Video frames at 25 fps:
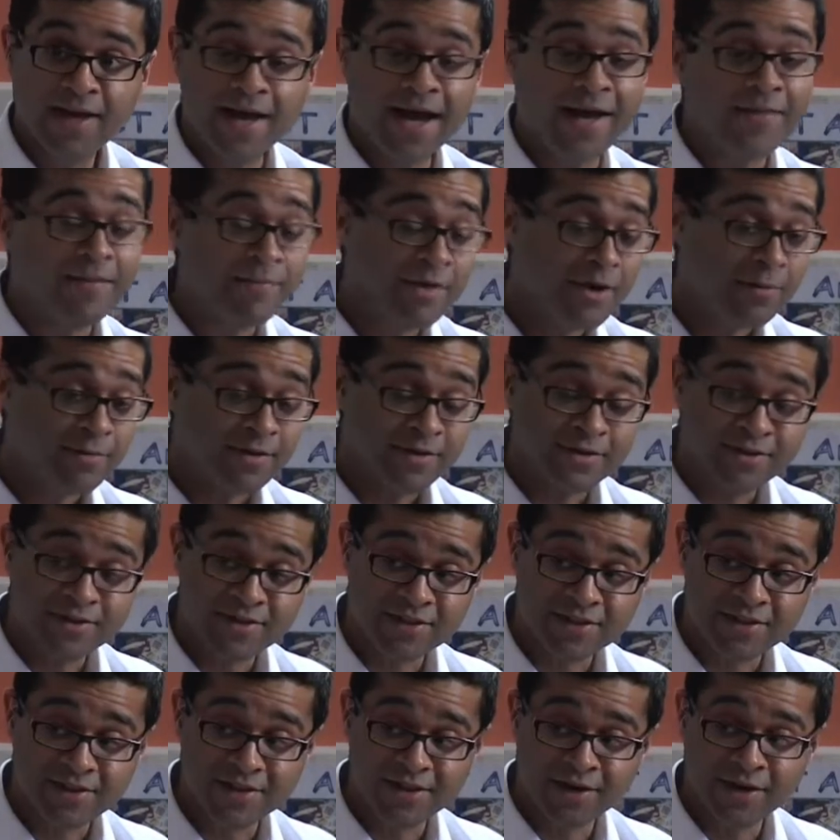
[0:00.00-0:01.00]
At the moment,
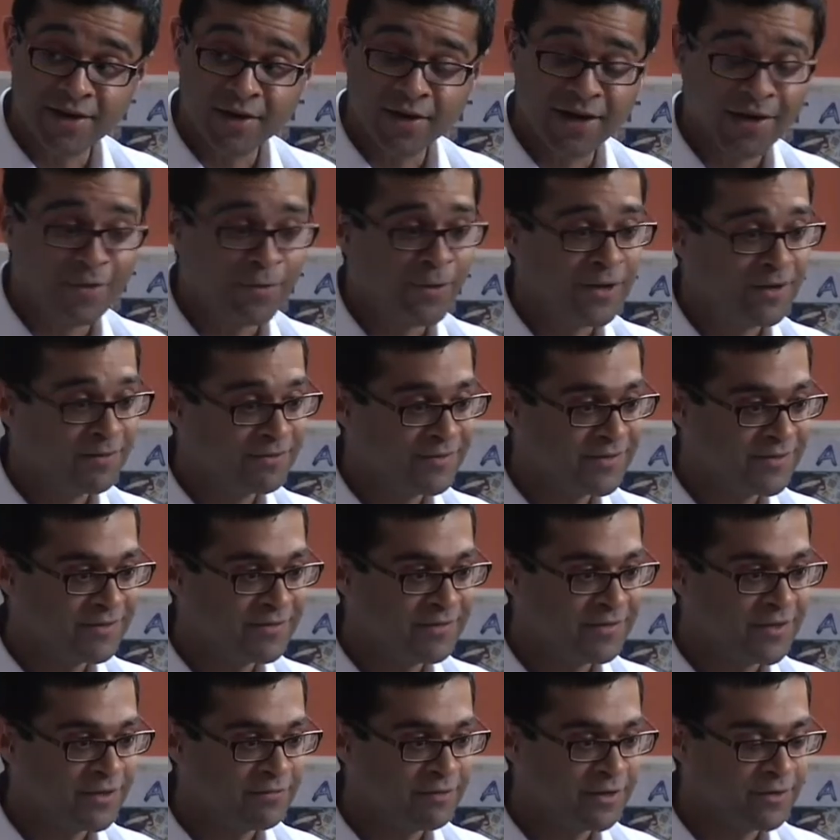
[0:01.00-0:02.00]

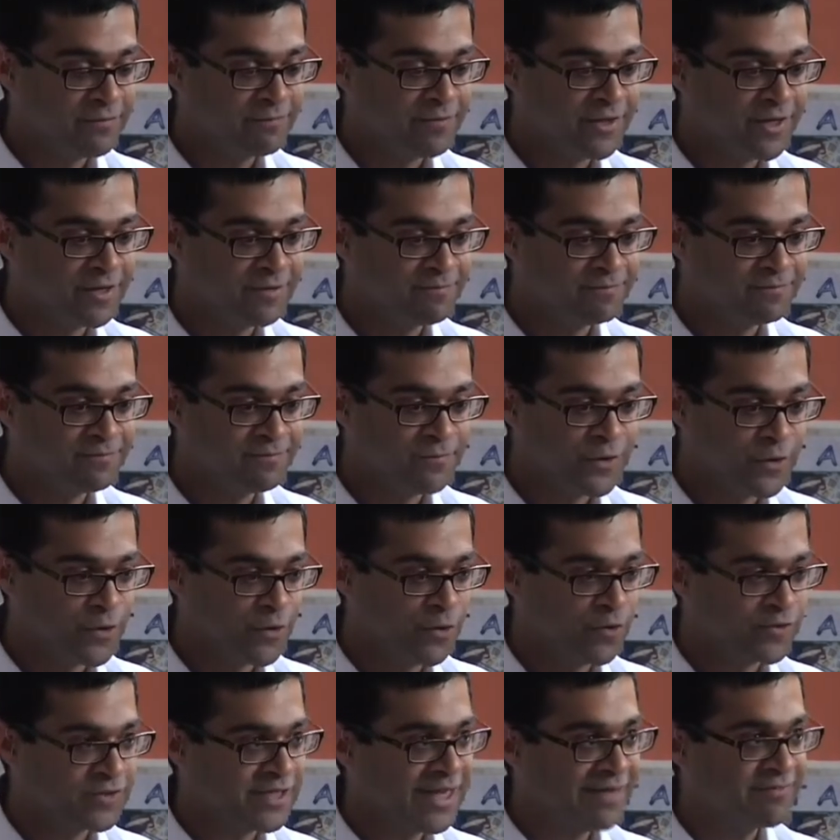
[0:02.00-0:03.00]
the
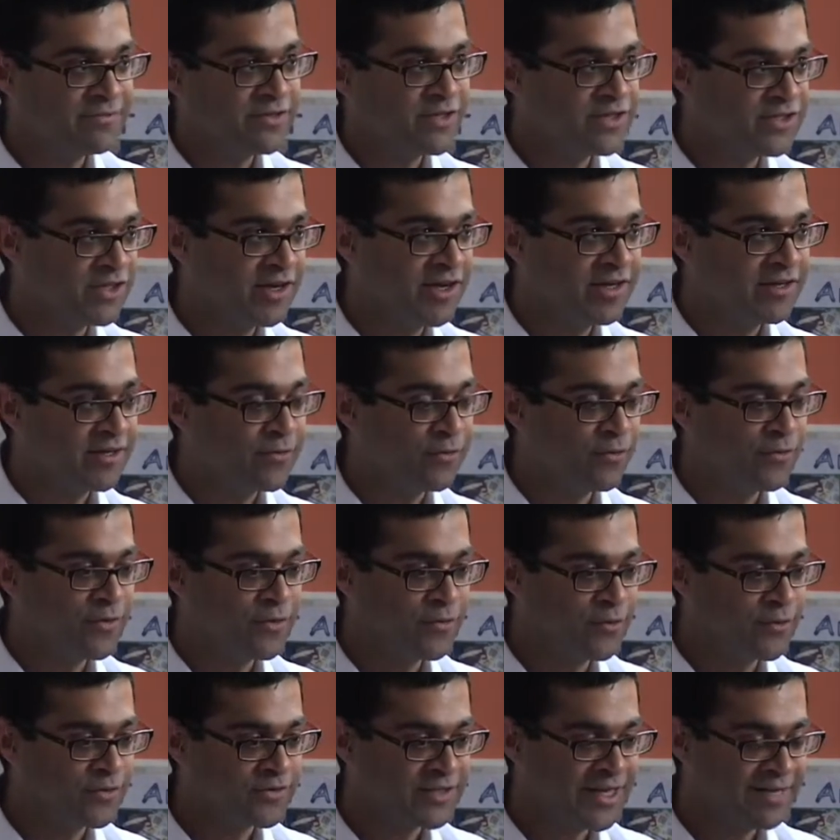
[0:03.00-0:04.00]
courts haven't decided, or
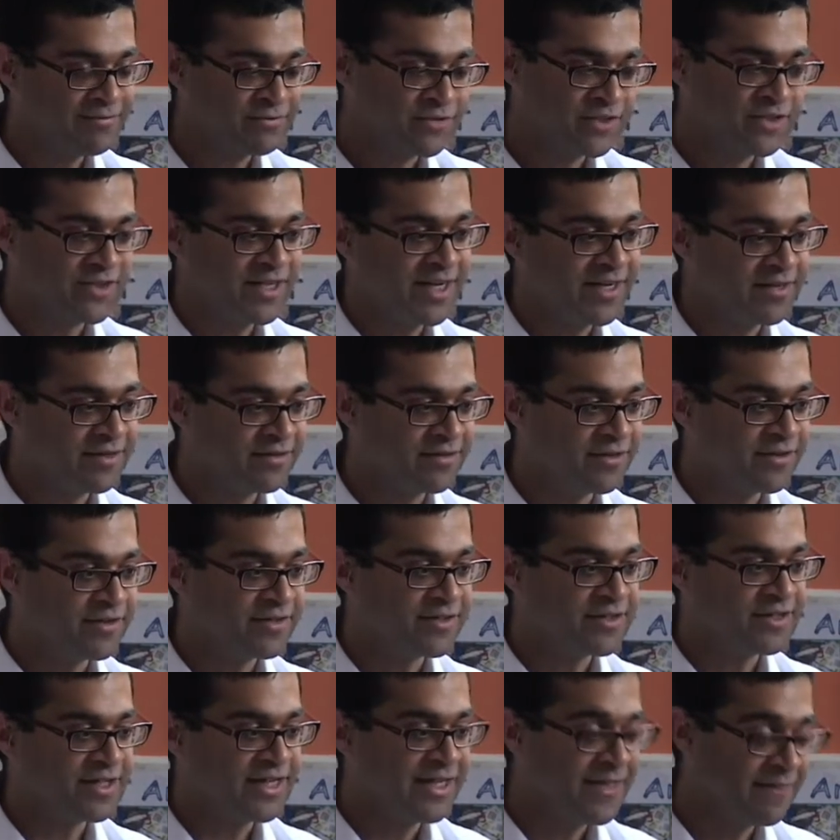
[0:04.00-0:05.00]
the courts haven't said
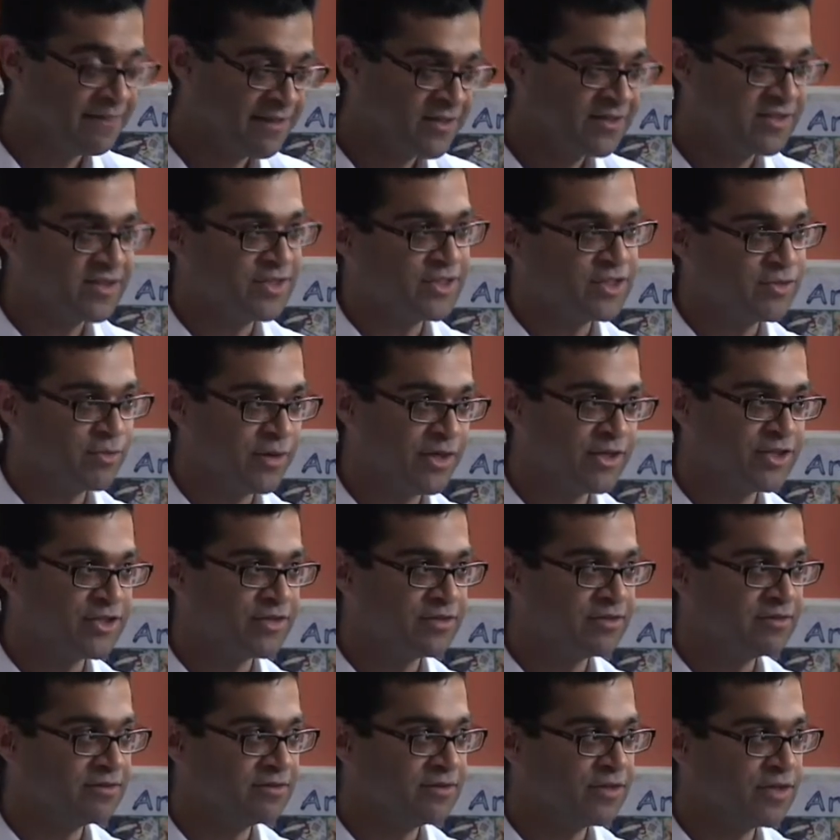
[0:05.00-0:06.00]
that in this
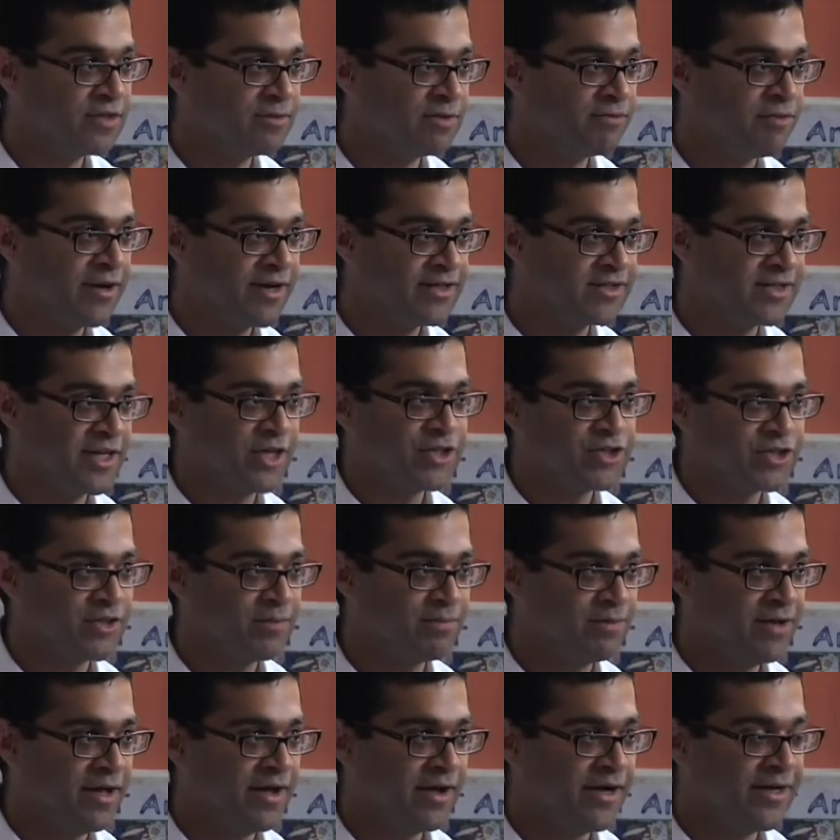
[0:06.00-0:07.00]
situation the Human Rights Act should
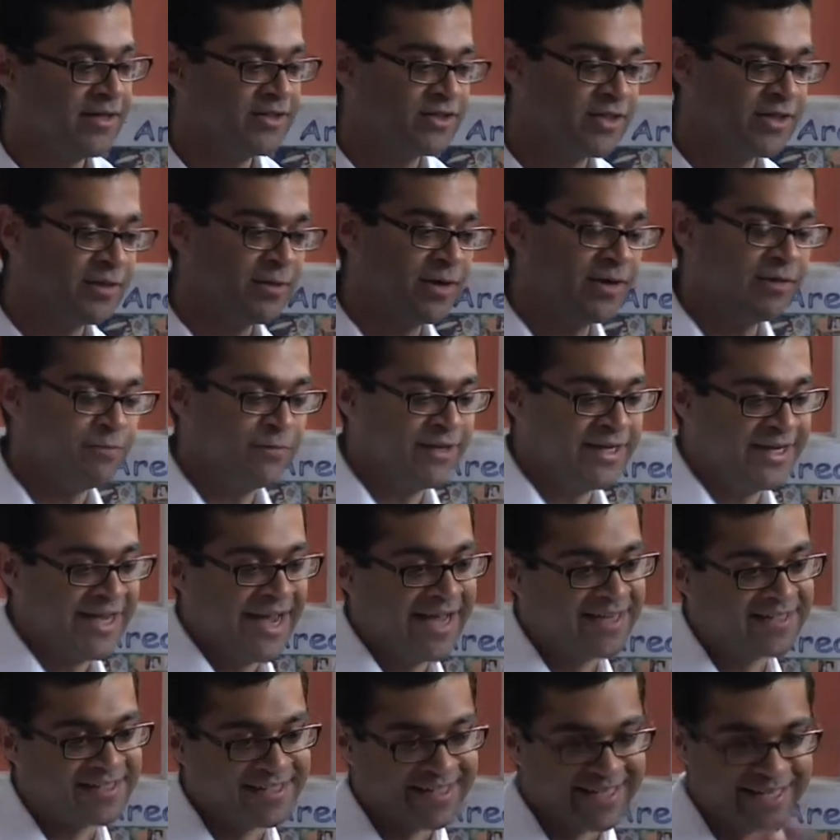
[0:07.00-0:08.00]
apply. So when we
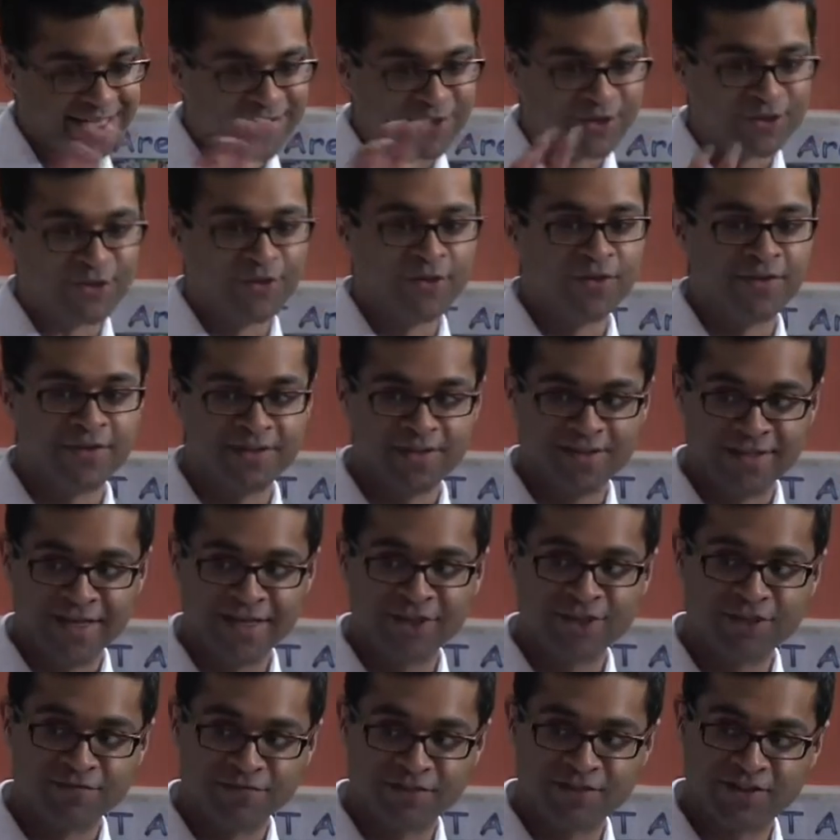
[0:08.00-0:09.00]
get into the
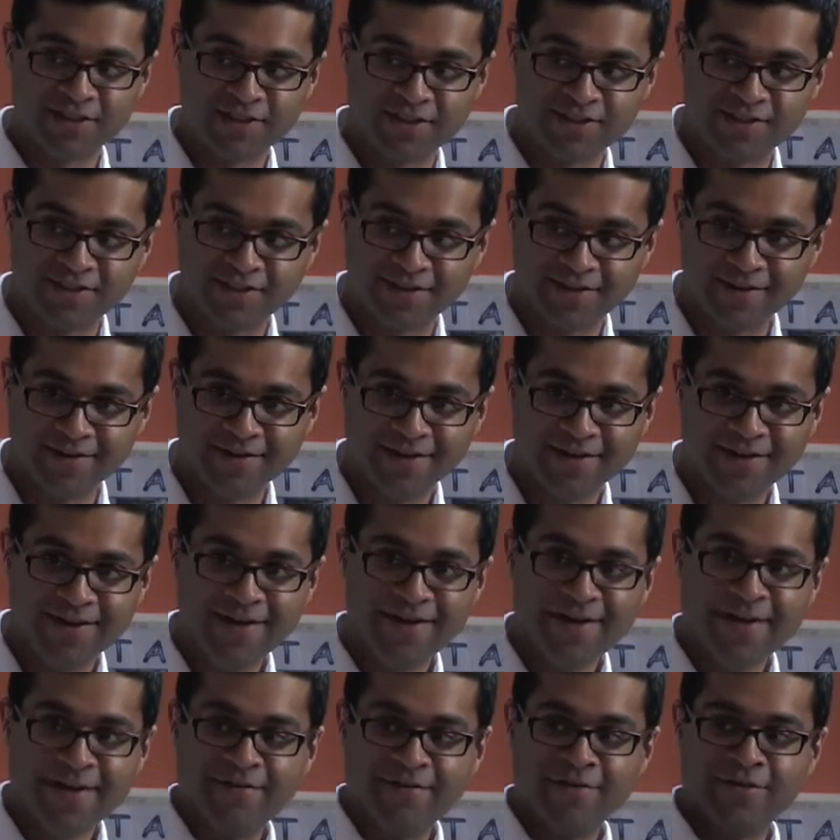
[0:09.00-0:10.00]
detention facility,
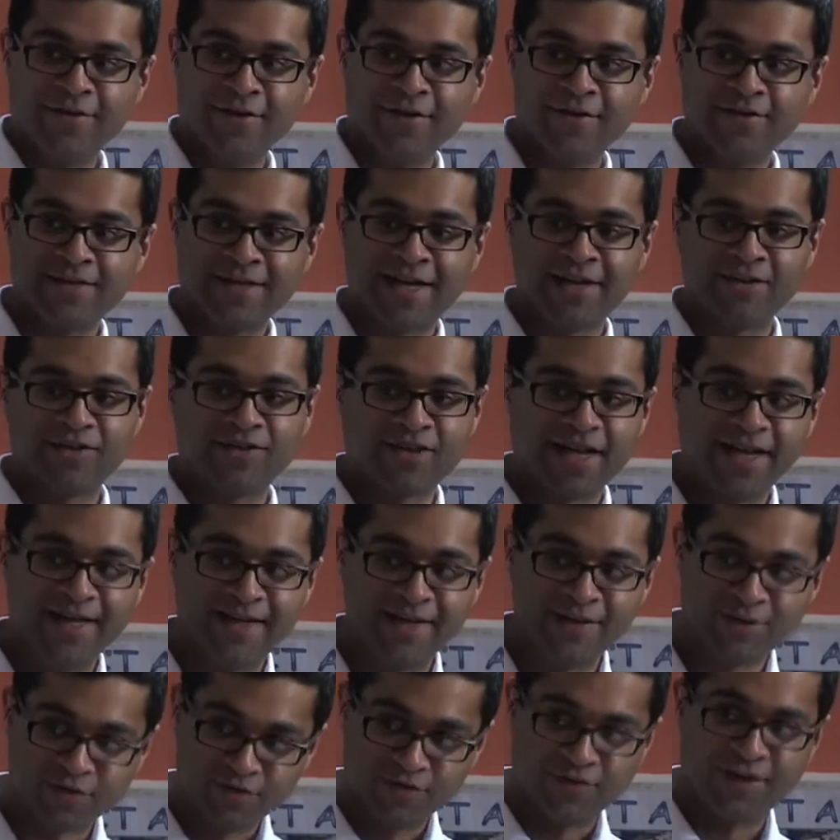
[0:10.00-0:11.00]
that our
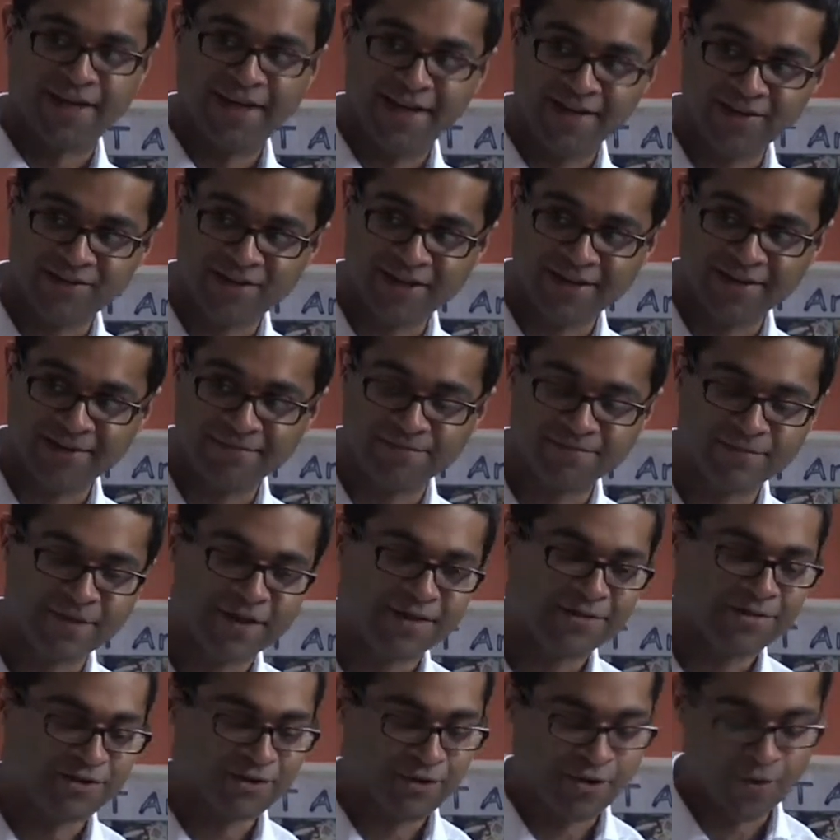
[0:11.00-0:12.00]
scaling sort of kicks in.
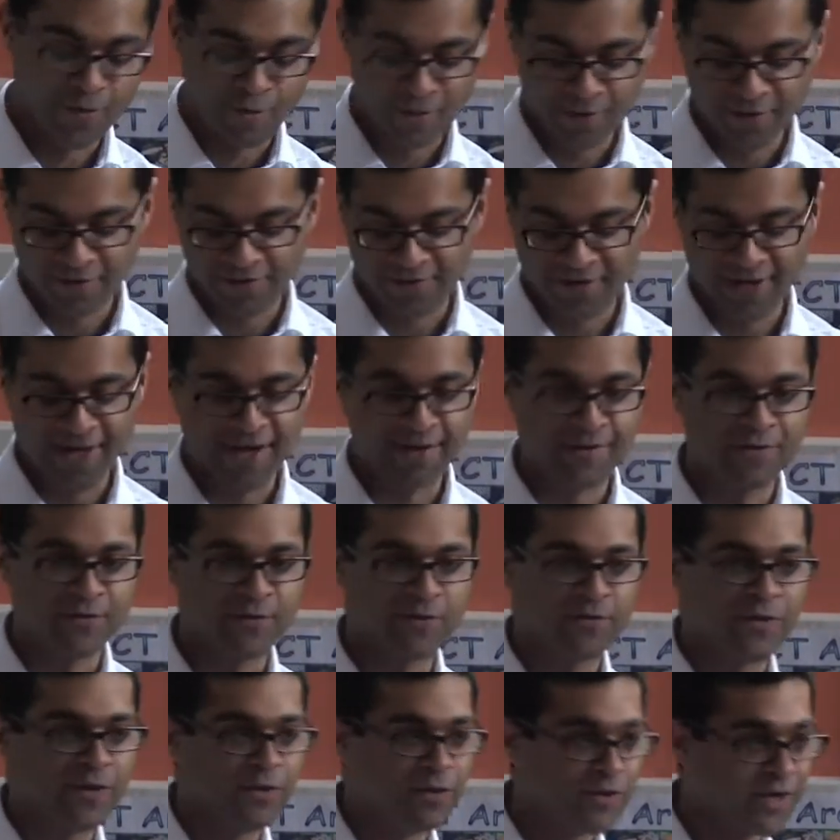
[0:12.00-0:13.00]
And so one of the areas
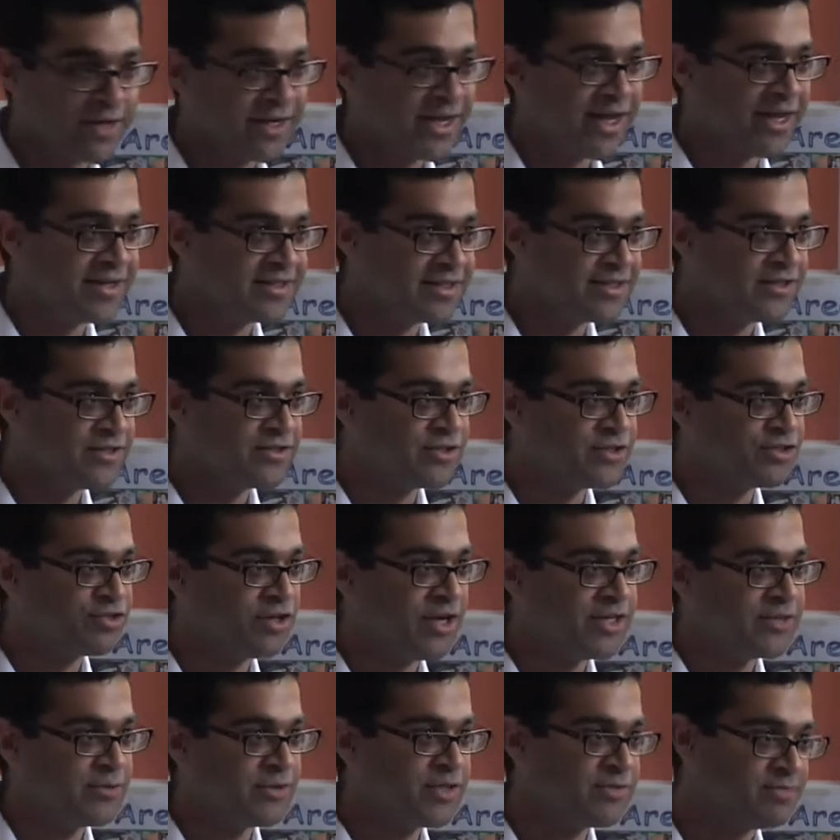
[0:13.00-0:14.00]
which we're looking at is to
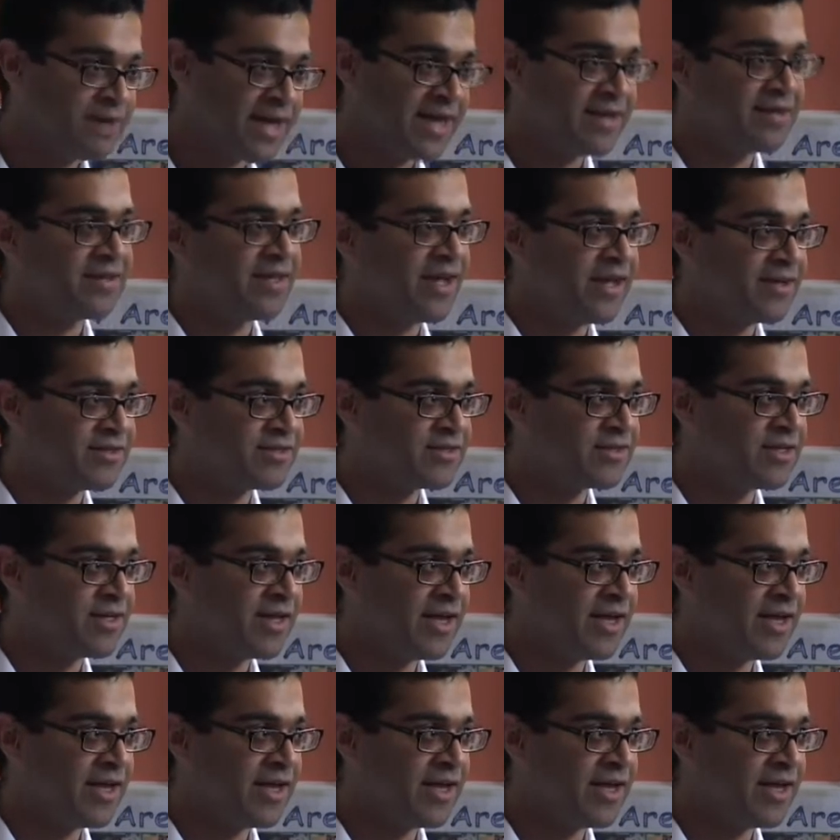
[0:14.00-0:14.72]
try to expand that.